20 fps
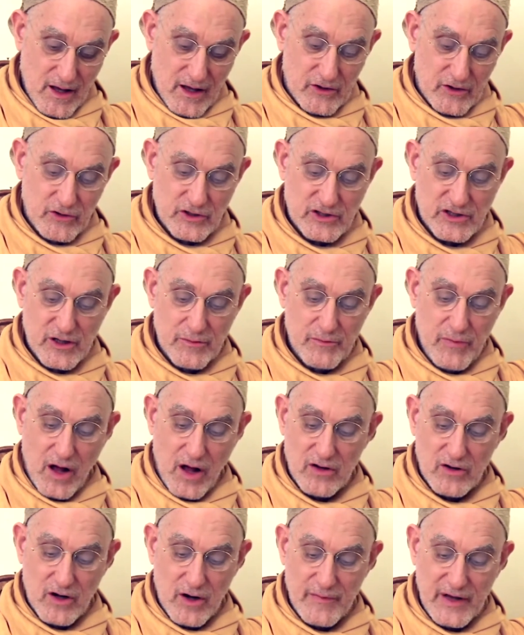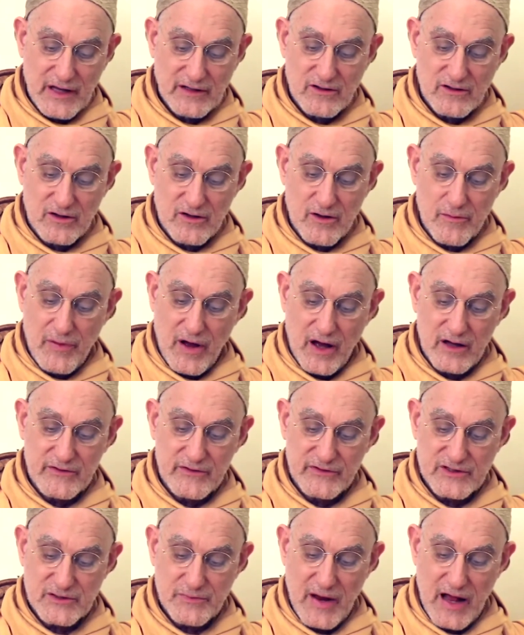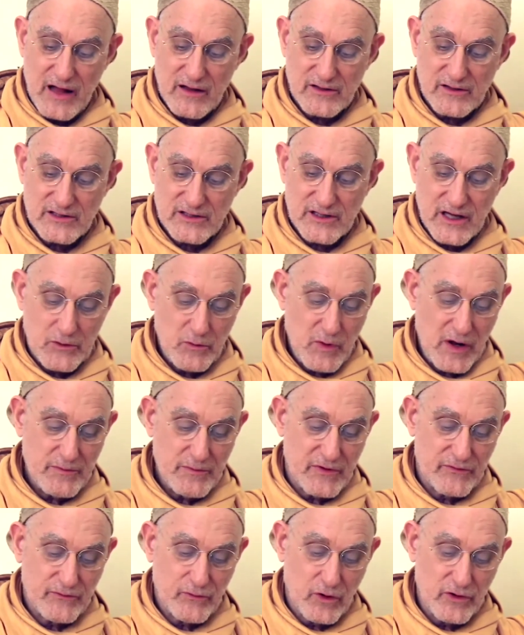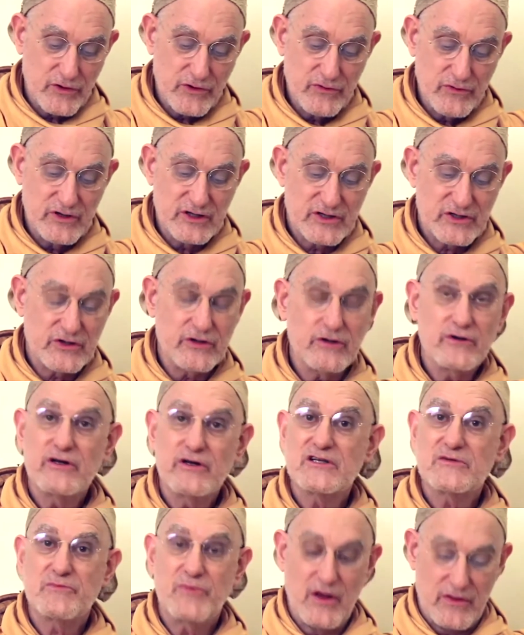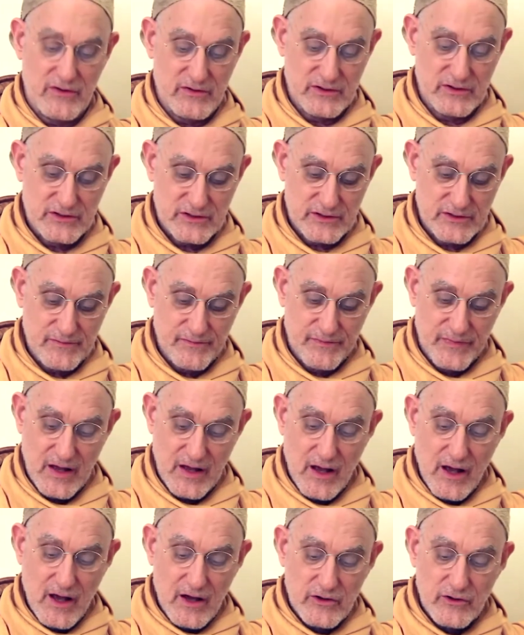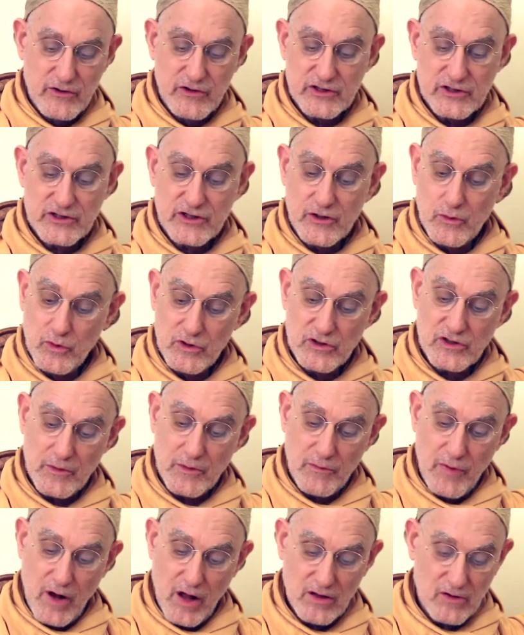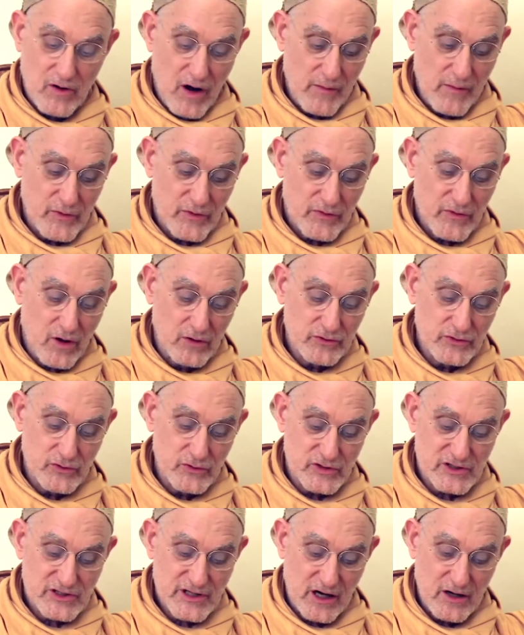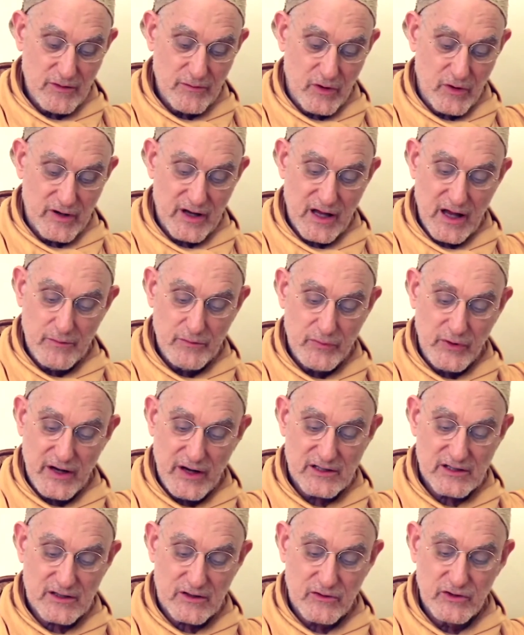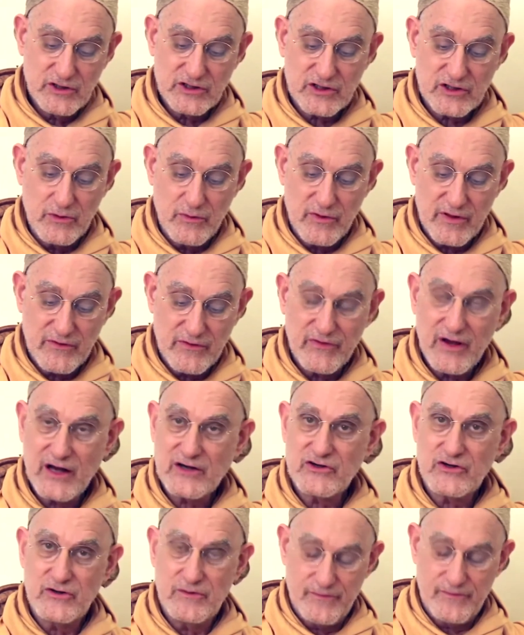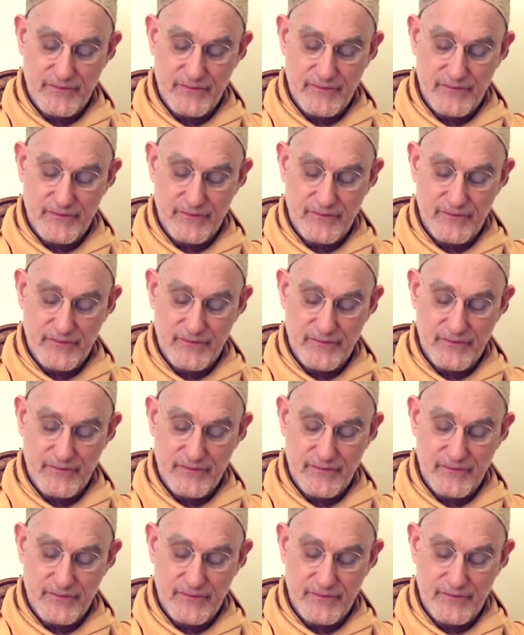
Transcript: Krishna and Balaram entered the Pandava's palace and went before Yudhishthira and his brothers. Yudhishthira worshipped Balaram with all due ceremony and embraced Krishna with affection,